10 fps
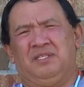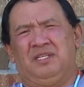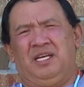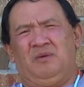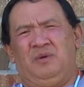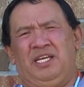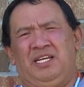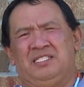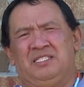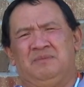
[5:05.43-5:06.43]
And we
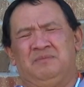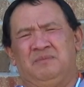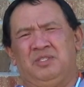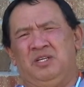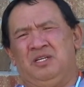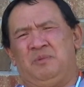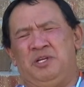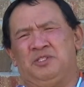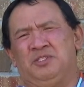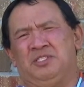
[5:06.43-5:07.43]
had some young
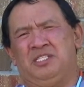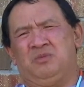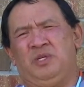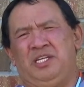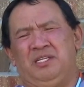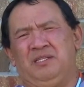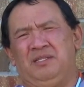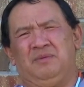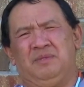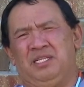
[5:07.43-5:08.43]
preachers this week,
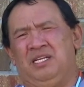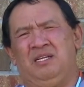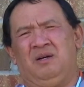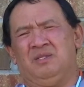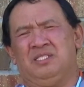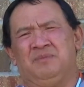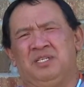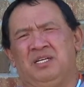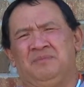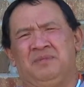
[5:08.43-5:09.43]
did an awesome
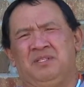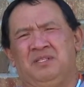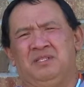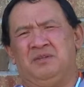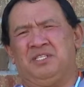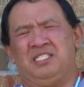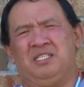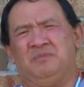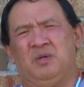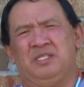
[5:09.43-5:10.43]
job, their
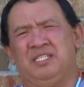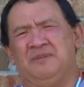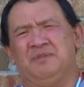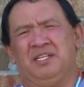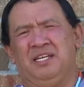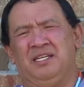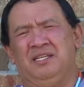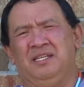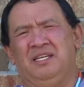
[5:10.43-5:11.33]
testimonies and everything.